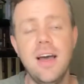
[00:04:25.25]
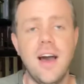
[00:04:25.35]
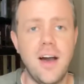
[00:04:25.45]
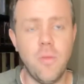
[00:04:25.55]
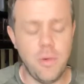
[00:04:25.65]

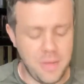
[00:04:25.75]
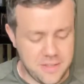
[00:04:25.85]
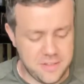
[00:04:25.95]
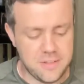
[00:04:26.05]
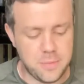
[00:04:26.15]
What
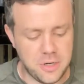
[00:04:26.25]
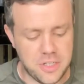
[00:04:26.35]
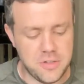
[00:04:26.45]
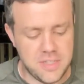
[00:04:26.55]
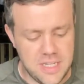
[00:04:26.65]
makes this book
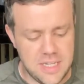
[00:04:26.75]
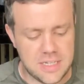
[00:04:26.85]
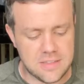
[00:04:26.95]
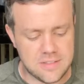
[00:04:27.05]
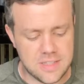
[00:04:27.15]
unique
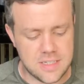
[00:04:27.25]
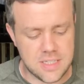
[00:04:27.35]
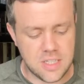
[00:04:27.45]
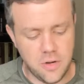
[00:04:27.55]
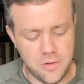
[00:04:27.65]
is that
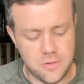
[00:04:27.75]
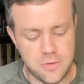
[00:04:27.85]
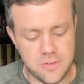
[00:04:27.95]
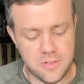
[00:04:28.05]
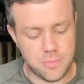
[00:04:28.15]
it goes
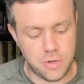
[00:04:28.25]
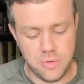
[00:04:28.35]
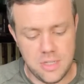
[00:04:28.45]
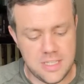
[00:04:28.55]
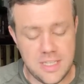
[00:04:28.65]
through some
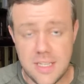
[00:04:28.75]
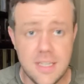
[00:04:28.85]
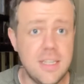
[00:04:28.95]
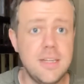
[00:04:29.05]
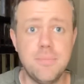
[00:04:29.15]
really key,